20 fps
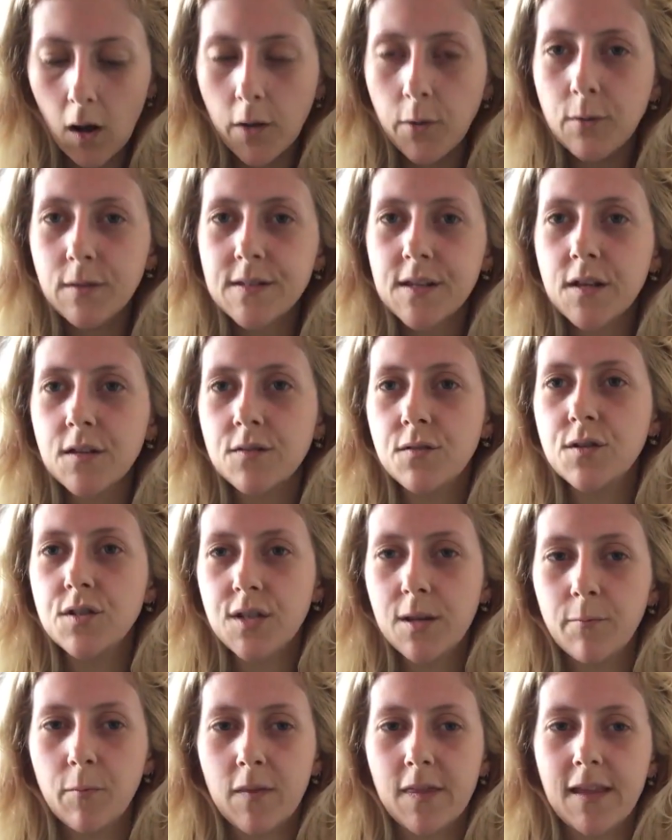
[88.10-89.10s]
I always go to a
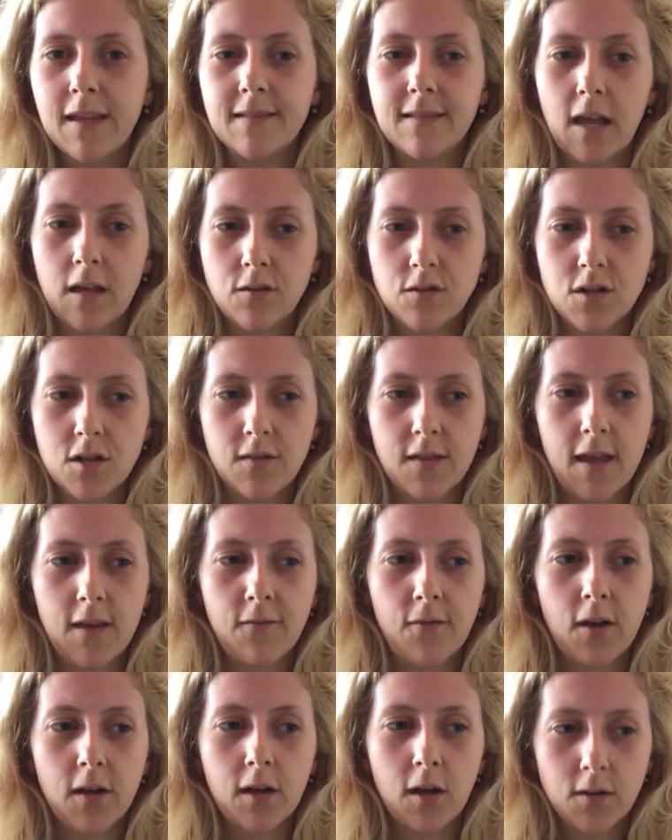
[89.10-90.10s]
gym with the intention that
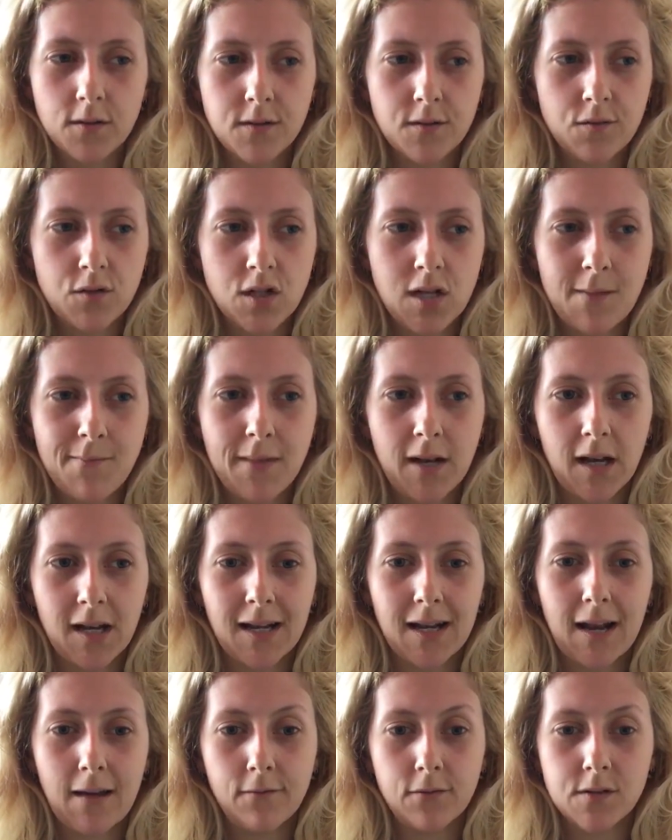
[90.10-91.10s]
if I go to the gym then
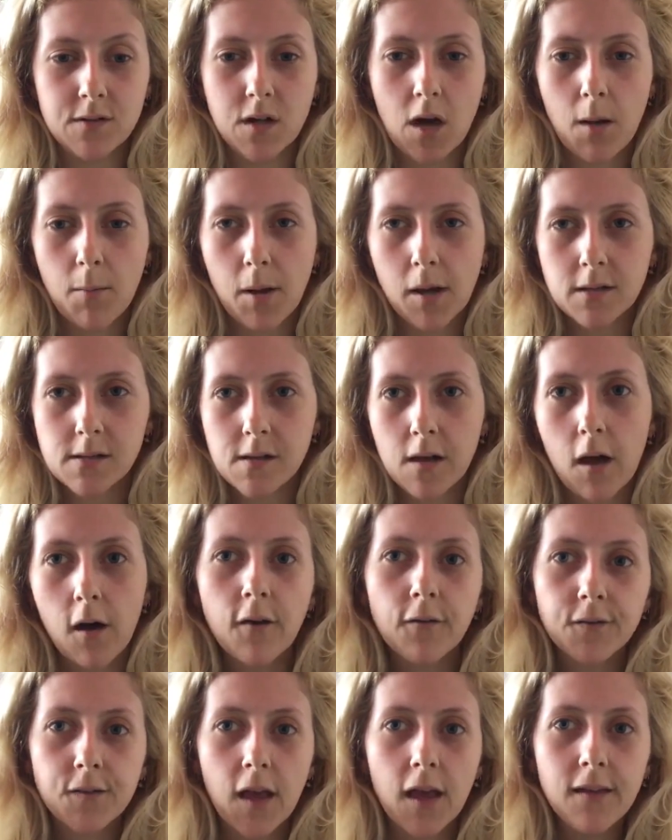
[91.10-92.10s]
I can have a Starbucks
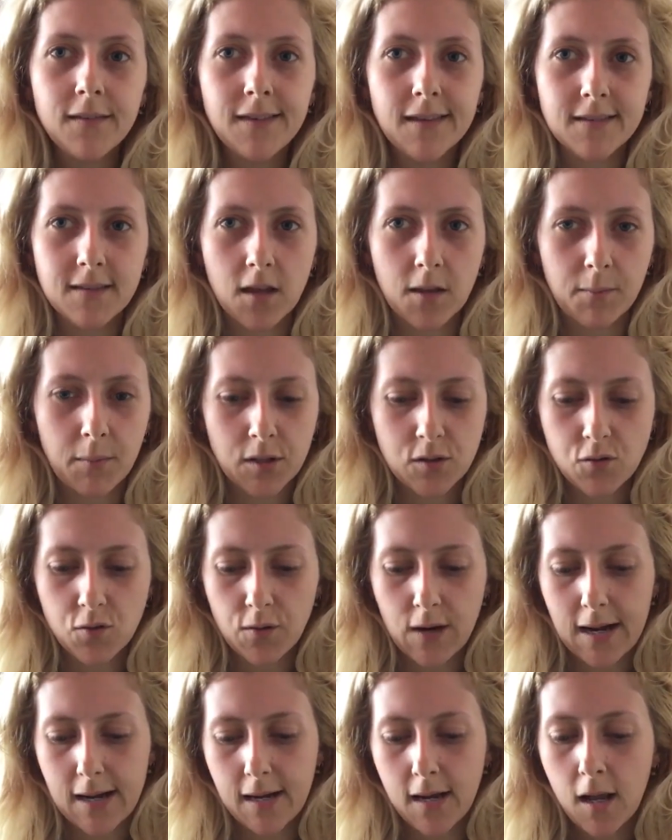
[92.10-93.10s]
after, so that's like my
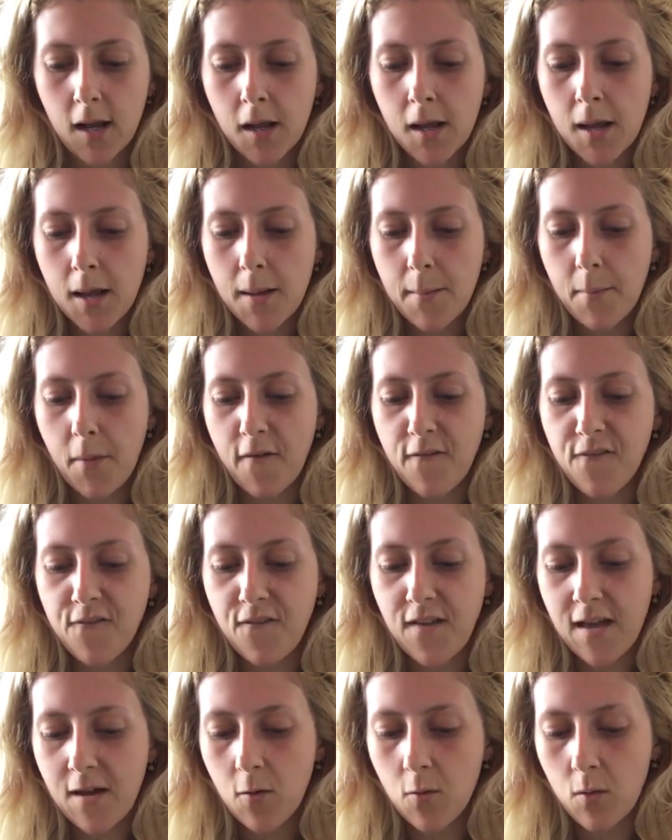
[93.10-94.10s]
treat. But I
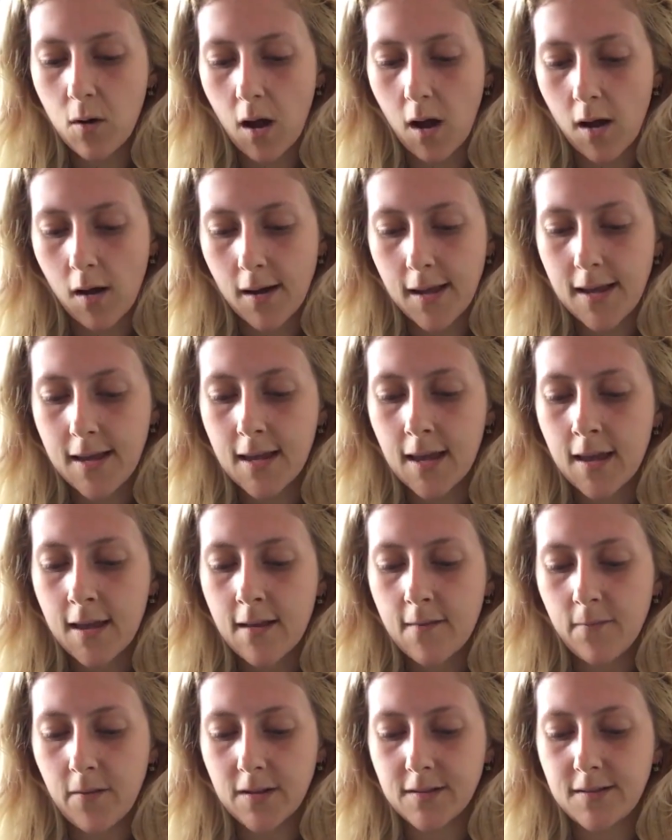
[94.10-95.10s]
feel like
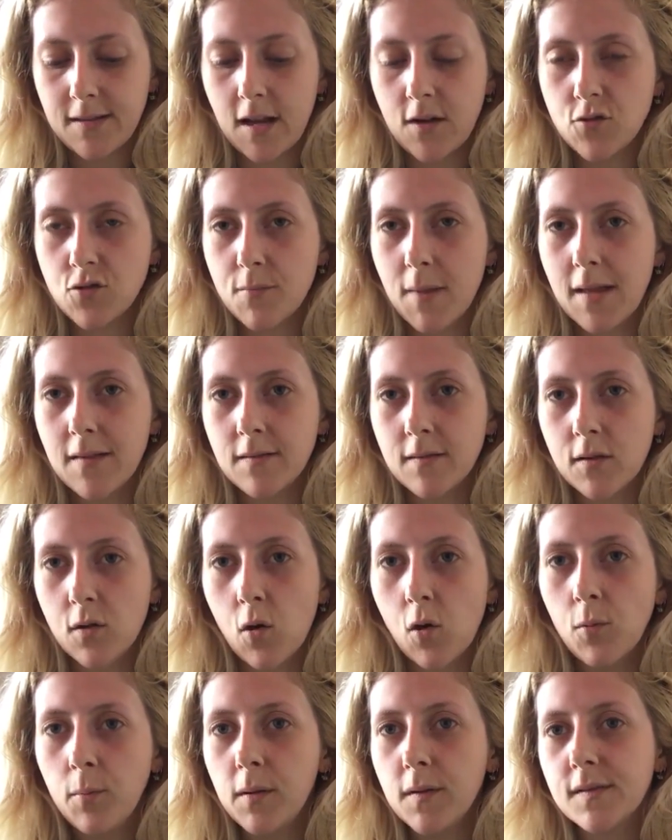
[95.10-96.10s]
that's
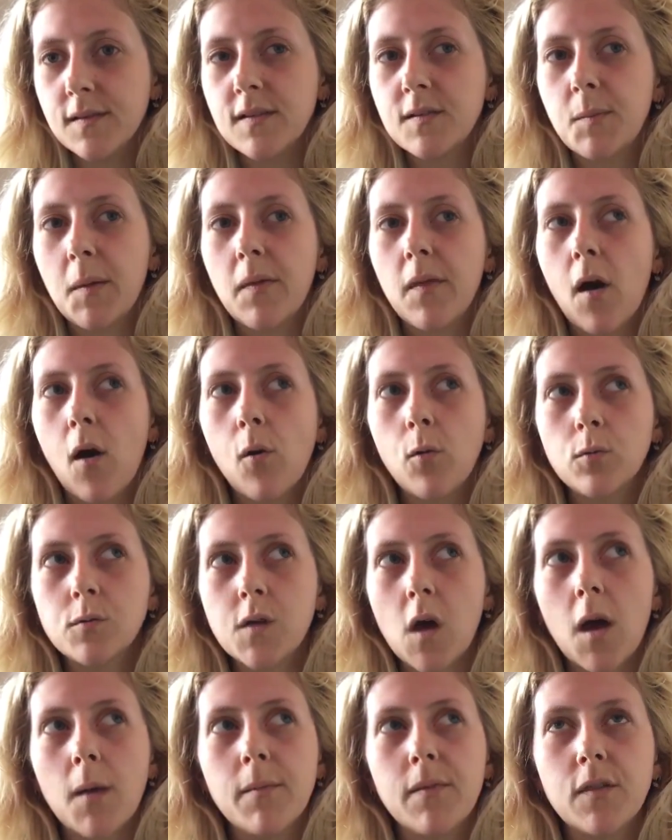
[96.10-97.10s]
detrimental because I spend the whole
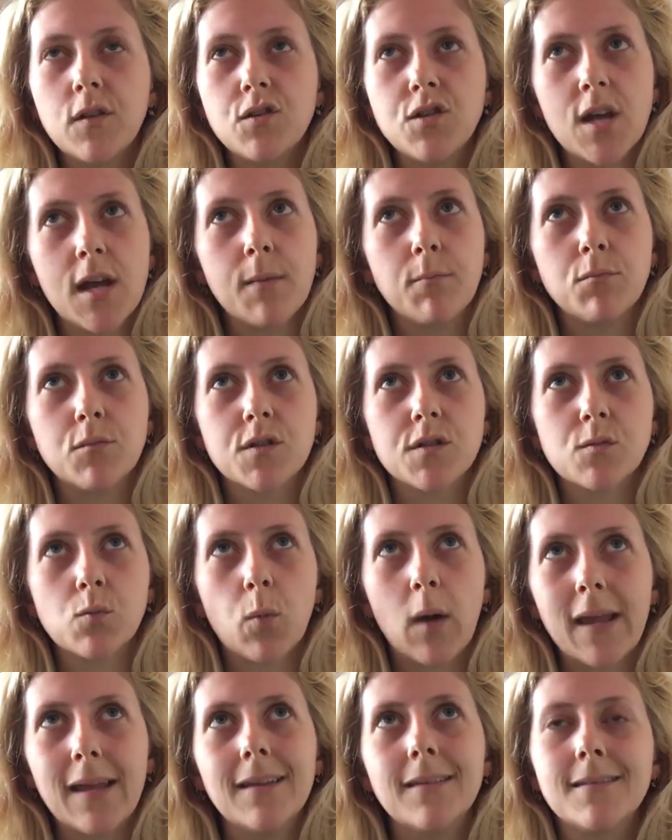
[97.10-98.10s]
time in the gym
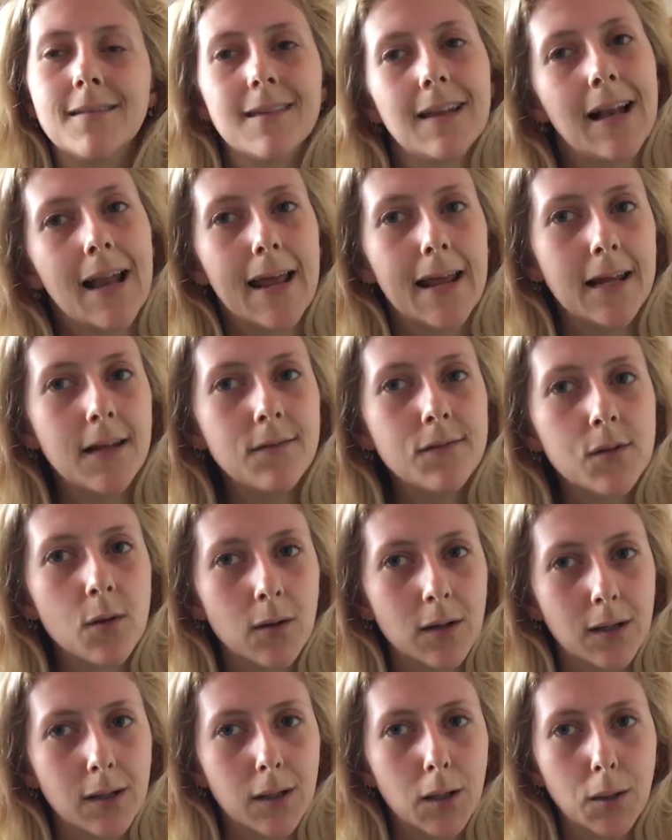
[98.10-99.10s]
just waiting to leave
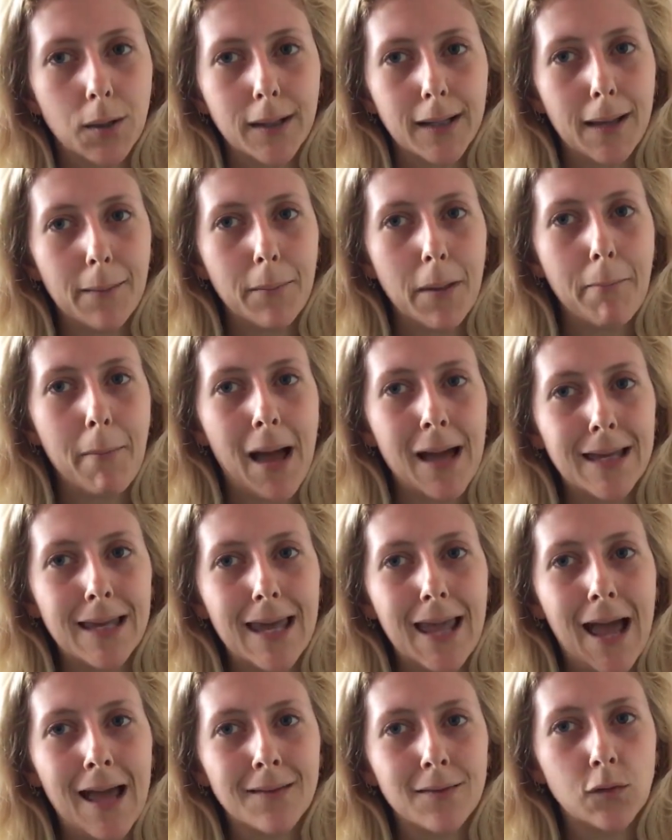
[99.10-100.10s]
so I can go and get my
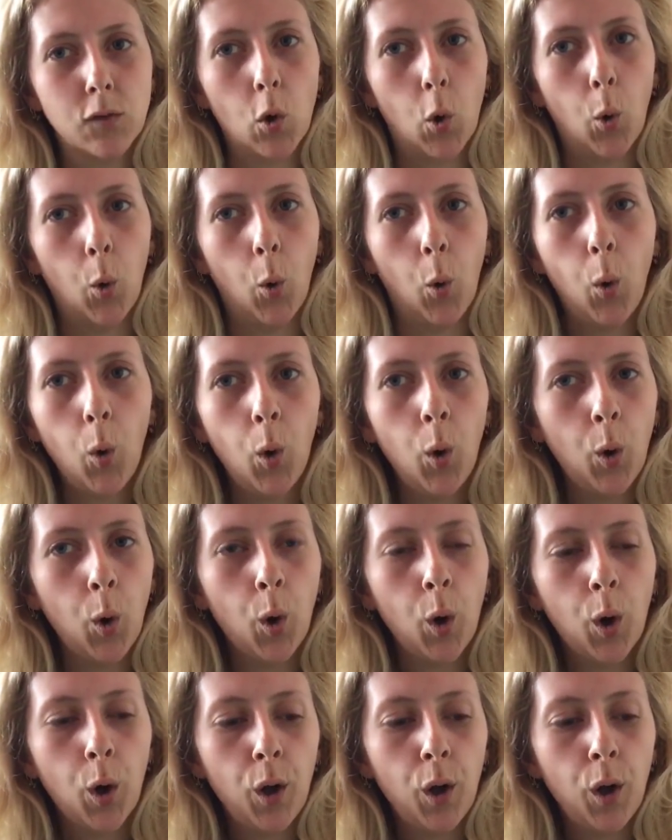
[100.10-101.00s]
macchiato.